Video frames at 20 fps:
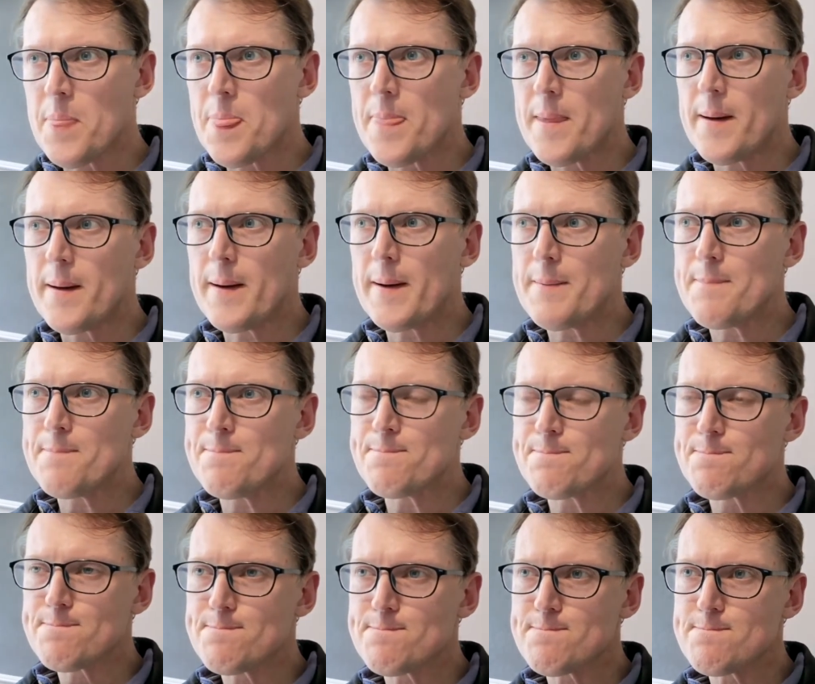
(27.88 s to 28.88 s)

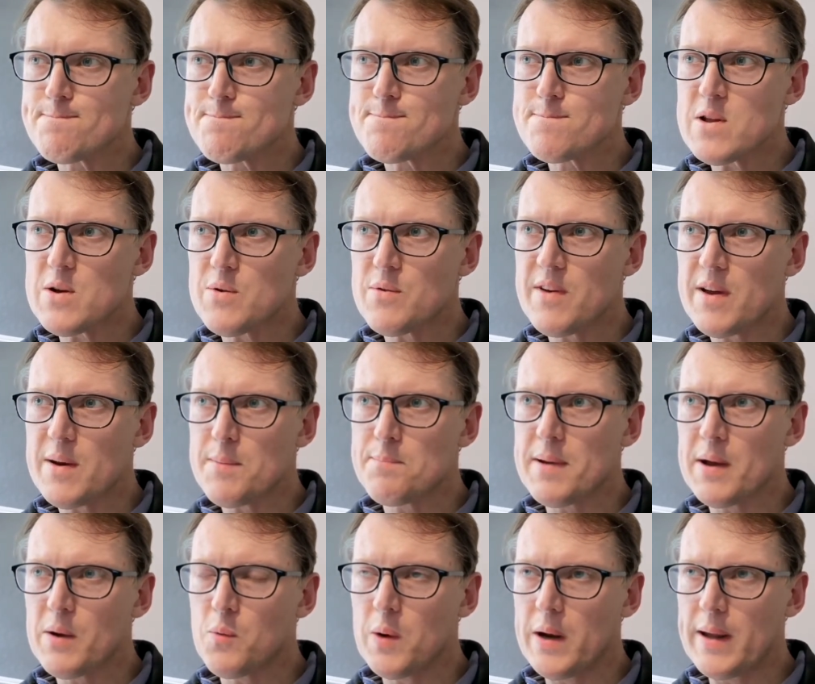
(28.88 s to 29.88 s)
We've had a
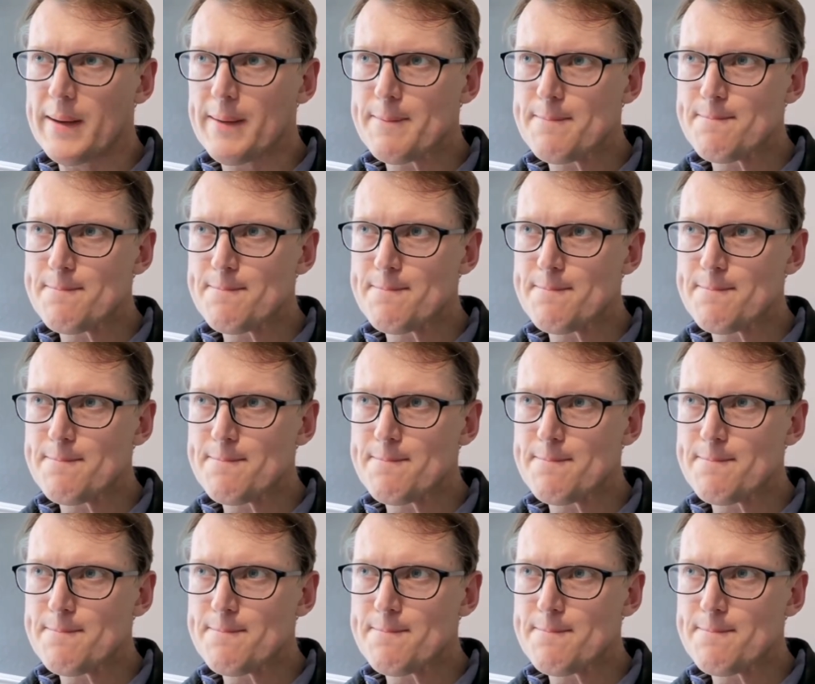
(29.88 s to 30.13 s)
big week.